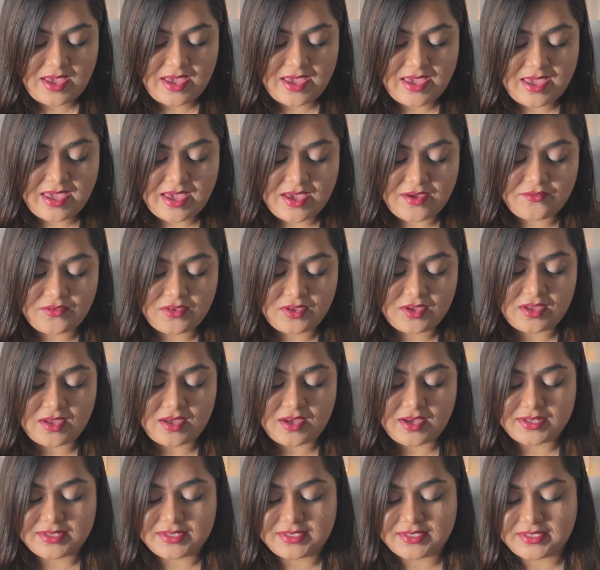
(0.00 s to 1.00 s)
I have the
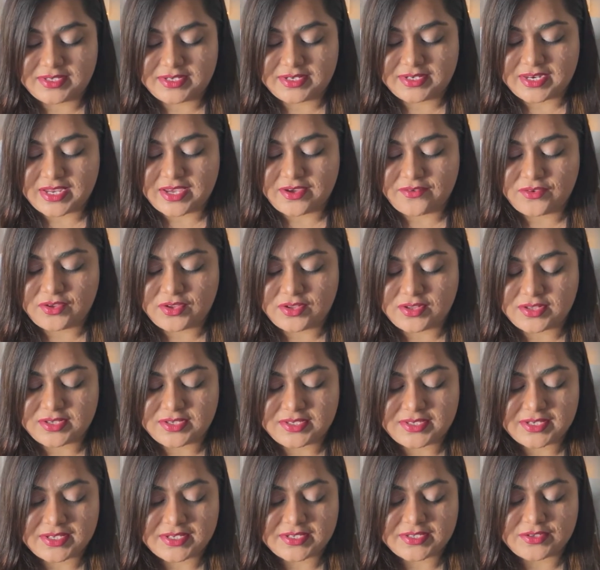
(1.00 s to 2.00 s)
cards the
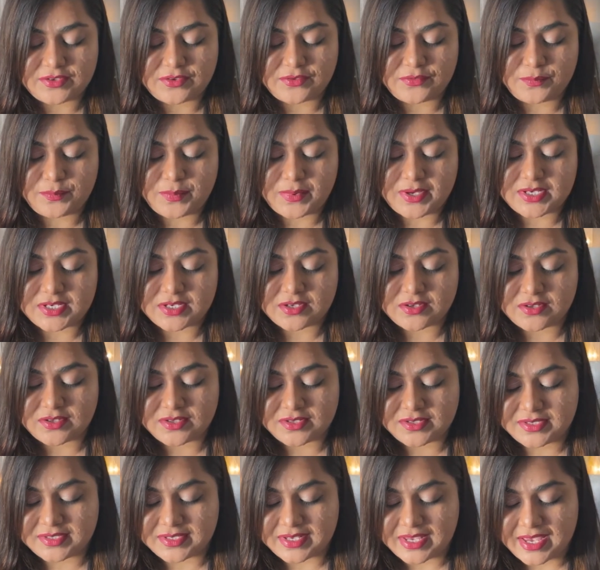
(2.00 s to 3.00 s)
Devil, Six of
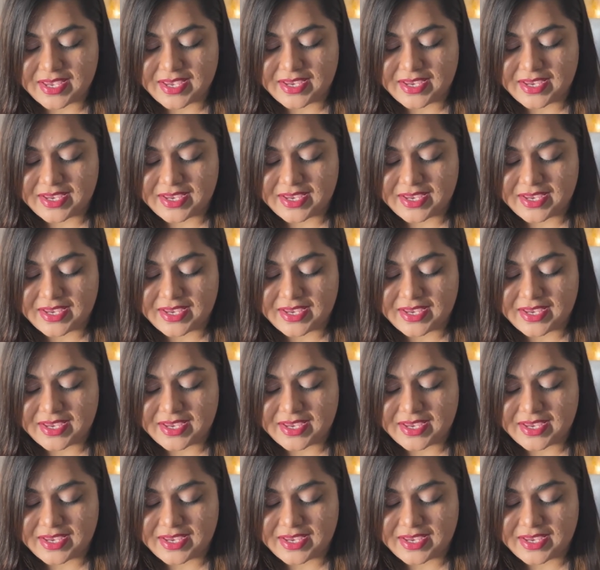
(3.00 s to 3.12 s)
Pentacles,